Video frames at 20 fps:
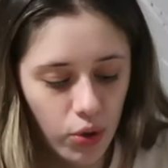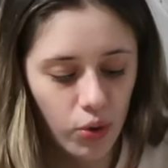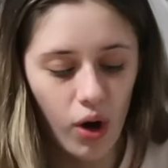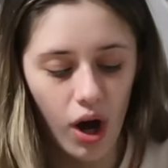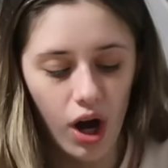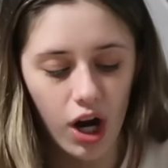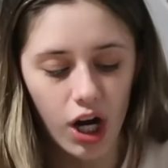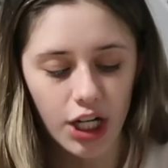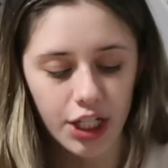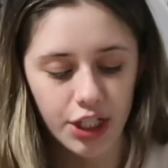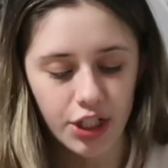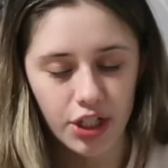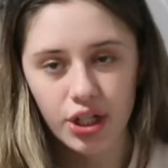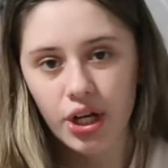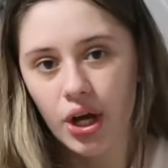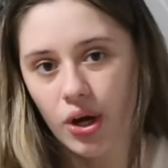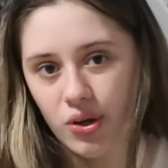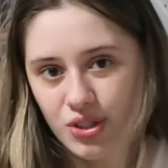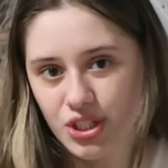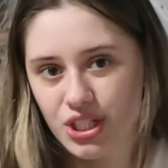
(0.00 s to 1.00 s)
who are your
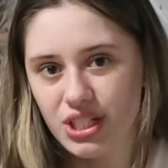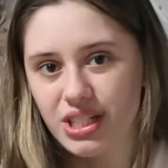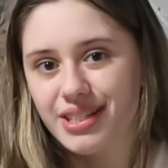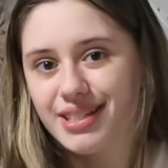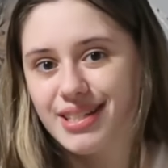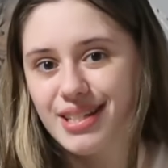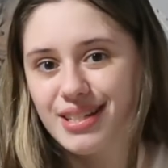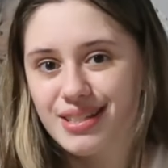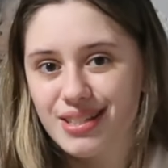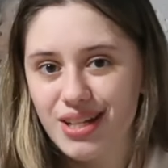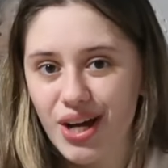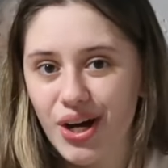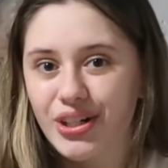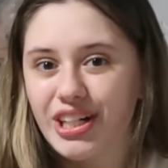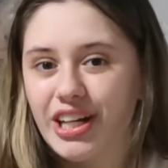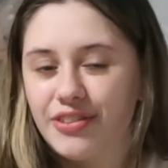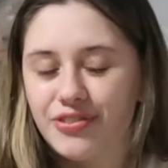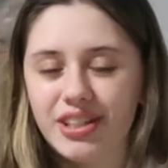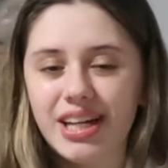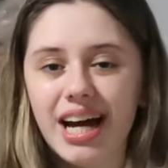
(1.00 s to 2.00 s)
coaches? So if